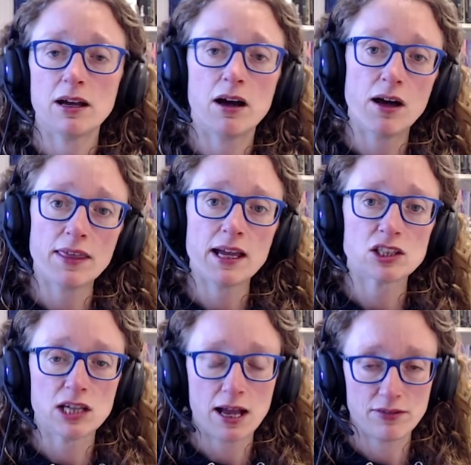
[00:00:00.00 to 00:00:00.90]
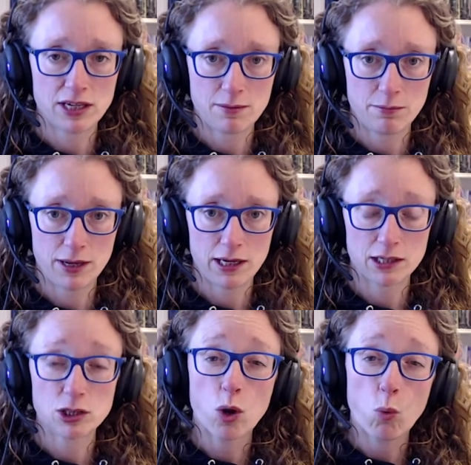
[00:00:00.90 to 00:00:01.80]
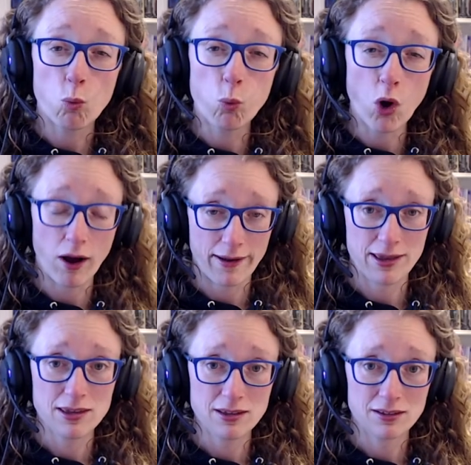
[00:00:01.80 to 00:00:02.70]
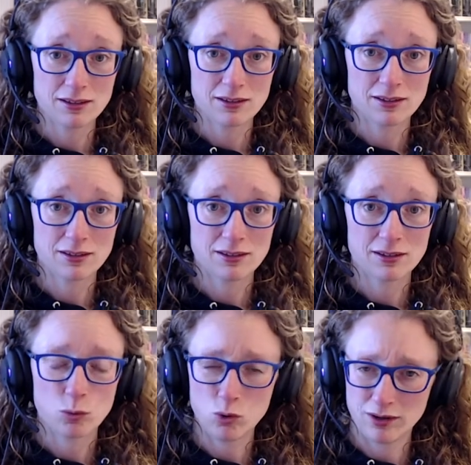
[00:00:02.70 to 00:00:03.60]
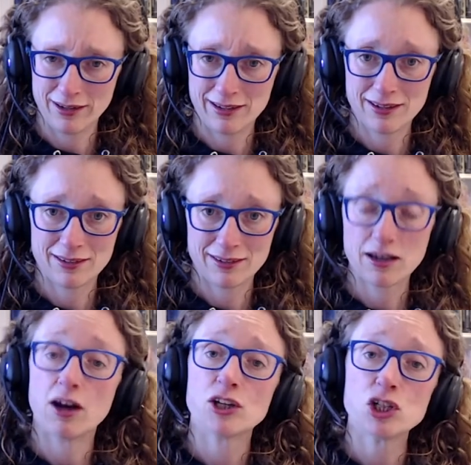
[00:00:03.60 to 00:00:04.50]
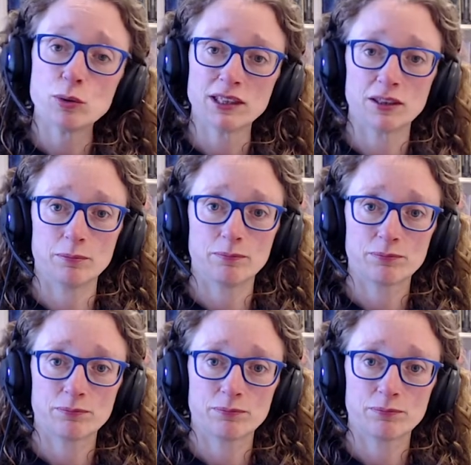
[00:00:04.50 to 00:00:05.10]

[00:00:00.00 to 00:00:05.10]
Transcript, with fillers: Are they actually having impact? Why? Why are you doing them?